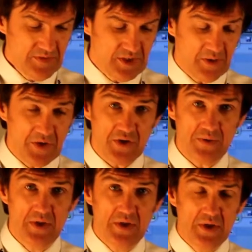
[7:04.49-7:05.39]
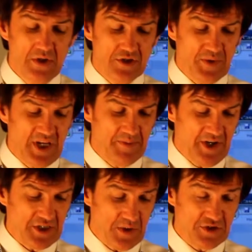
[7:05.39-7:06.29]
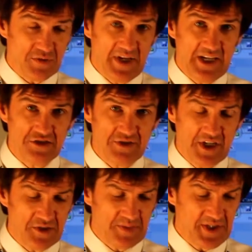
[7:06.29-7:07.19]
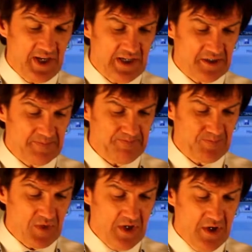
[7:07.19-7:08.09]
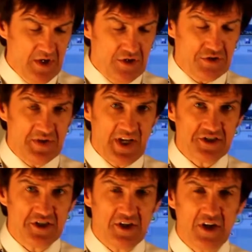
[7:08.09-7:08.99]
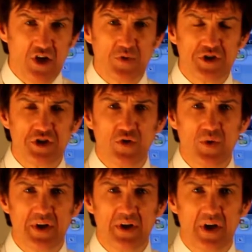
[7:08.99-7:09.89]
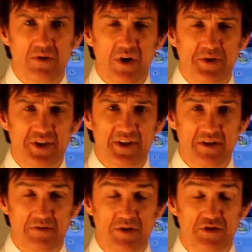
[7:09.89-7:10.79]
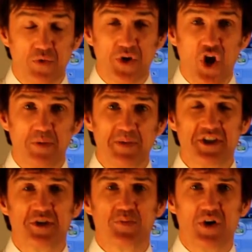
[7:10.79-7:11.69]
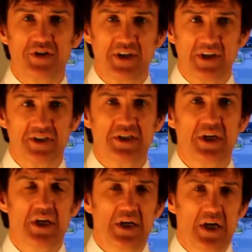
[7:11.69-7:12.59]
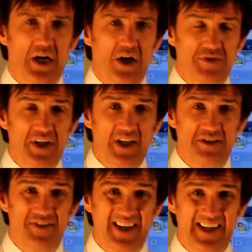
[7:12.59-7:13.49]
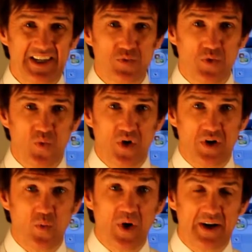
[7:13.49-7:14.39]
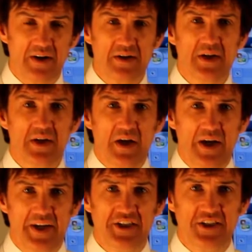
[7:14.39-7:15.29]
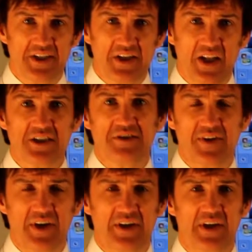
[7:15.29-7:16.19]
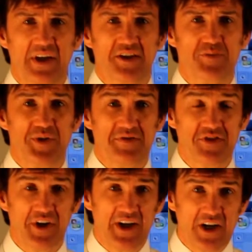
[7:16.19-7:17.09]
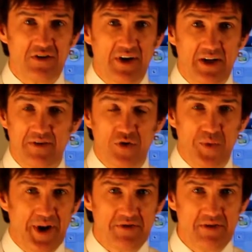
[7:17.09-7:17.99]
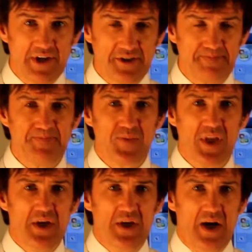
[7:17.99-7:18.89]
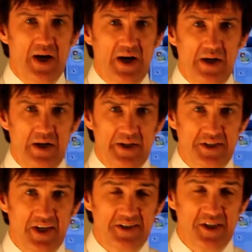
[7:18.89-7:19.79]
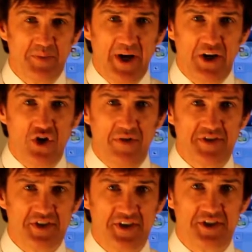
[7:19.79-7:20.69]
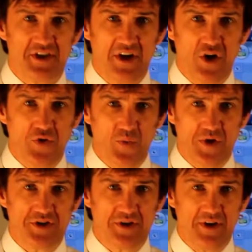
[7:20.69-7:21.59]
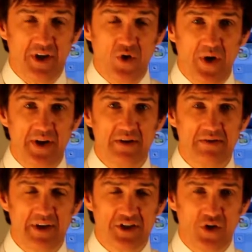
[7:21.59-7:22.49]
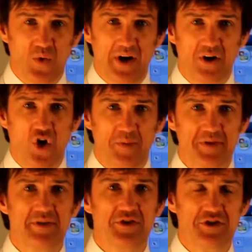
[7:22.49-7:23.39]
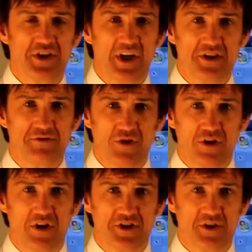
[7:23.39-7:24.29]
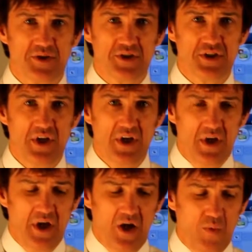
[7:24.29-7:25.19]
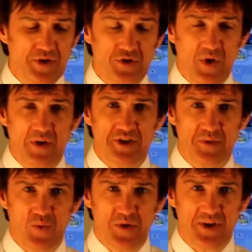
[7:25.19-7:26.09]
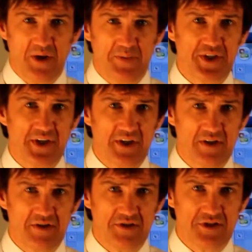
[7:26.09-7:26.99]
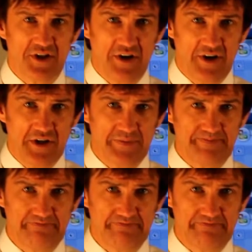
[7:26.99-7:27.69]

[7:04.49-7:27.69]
There we go. So we keep that as well. So my history is maintained. So in that scenario, we're showing, showing how a business process reclassify case would work, where an agent is classifying a case, but they've done it incorrectly for whatever reason, and it's actually the back office in this scenario that works it out. And that's quite a common use case for our customers, which is why we support that particular scenario.